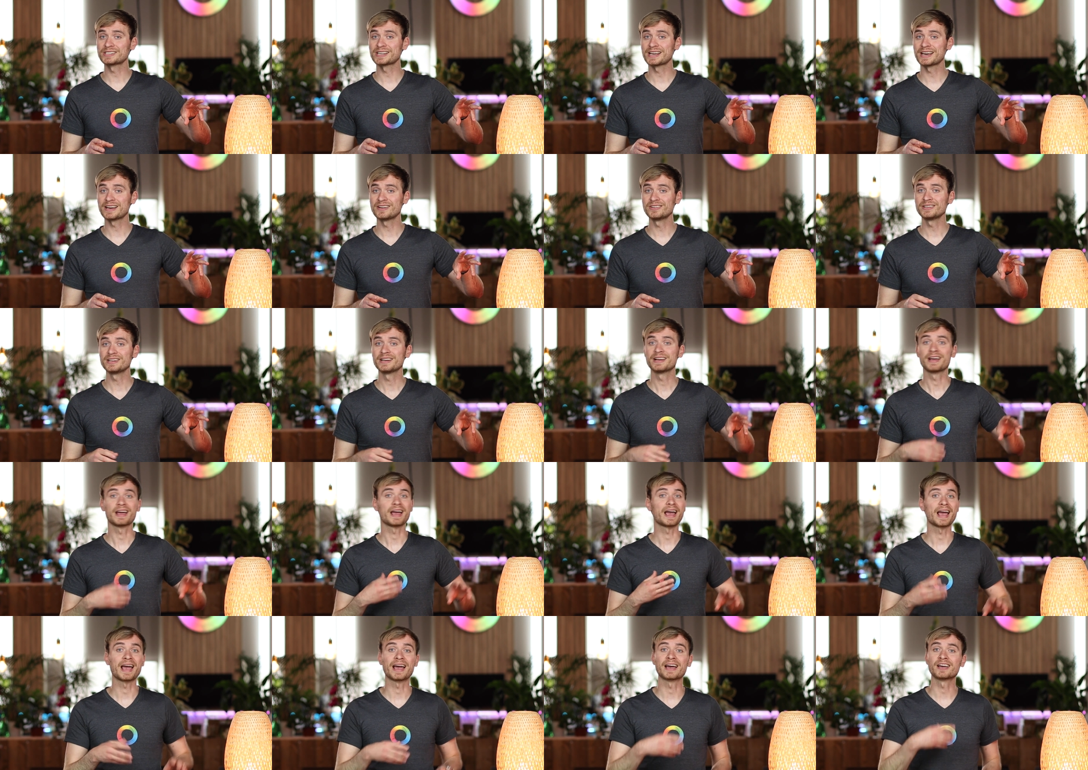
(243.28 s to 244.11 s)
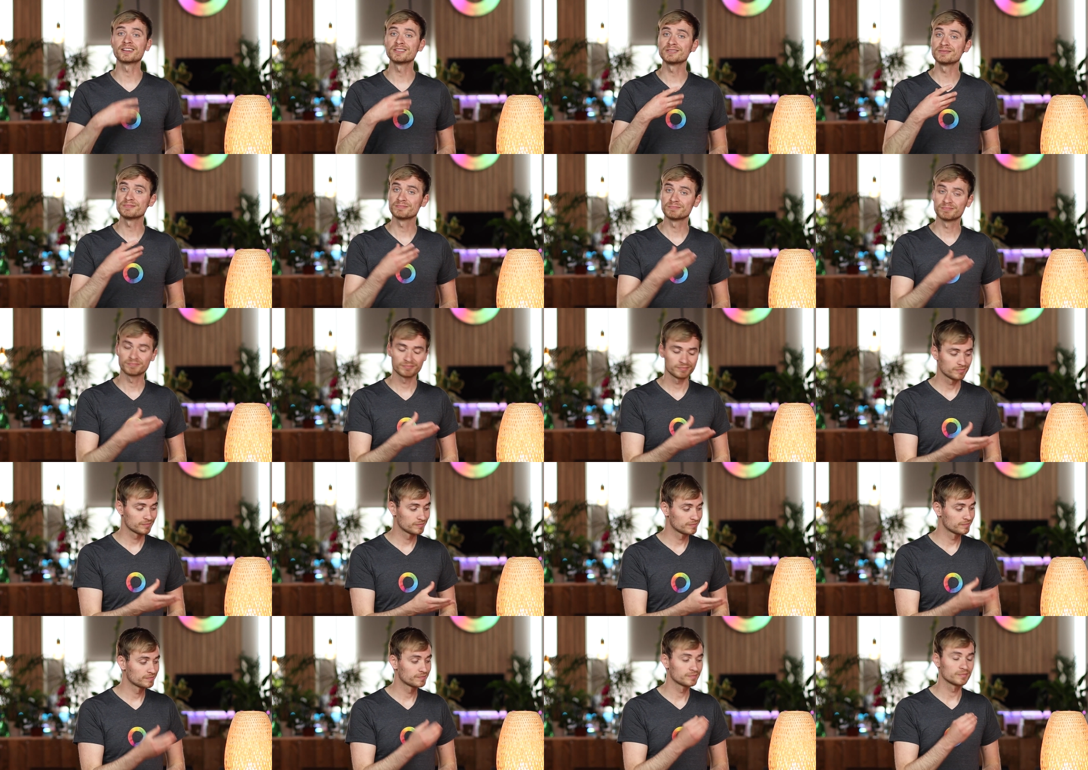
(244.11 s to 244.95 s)
sound and
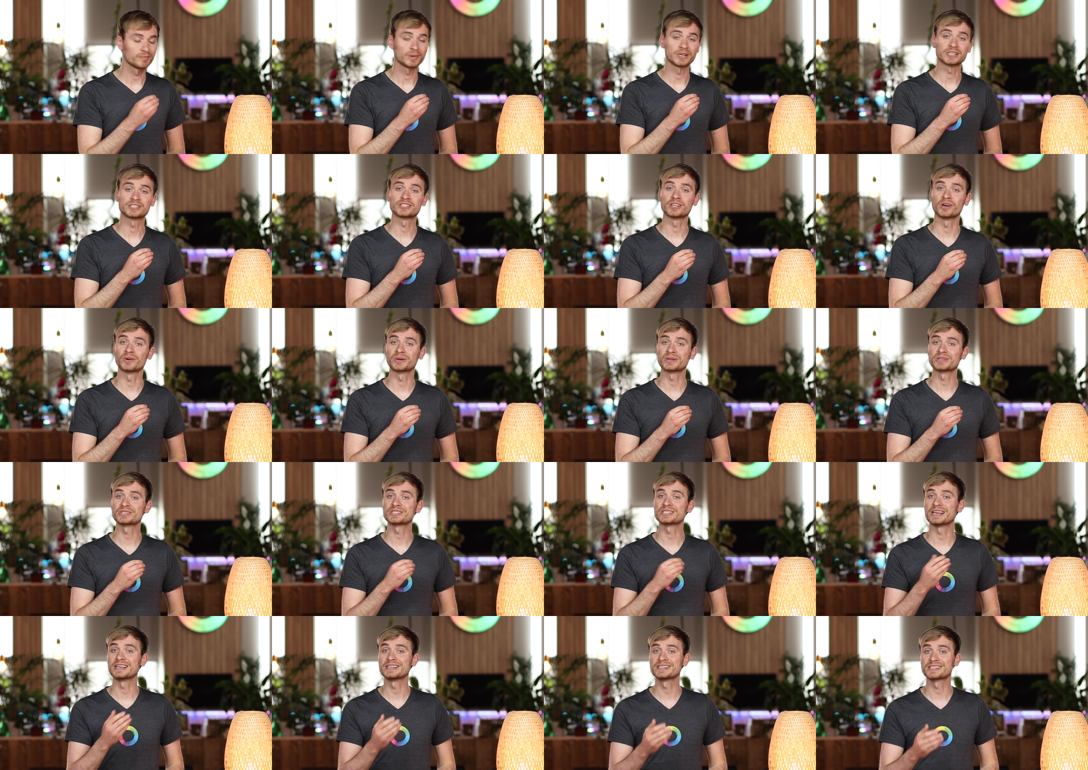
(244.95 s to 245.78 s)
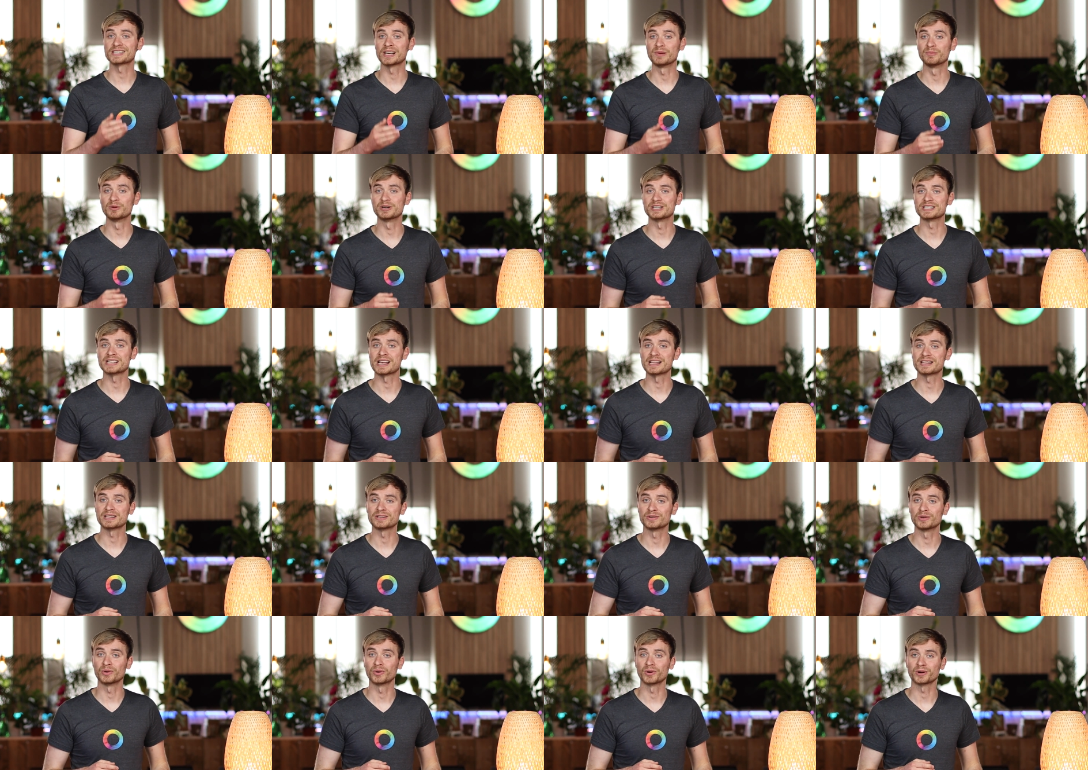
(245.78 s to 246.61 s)
my Sonos say someone is at
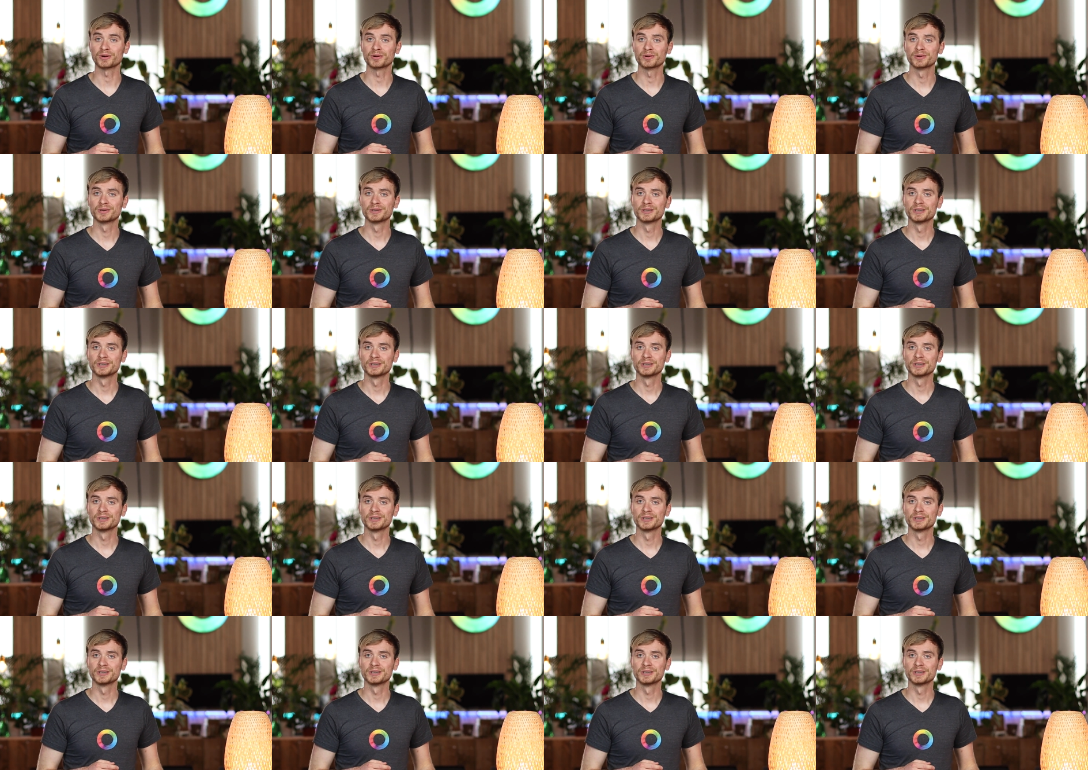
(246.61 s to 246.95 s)
the door.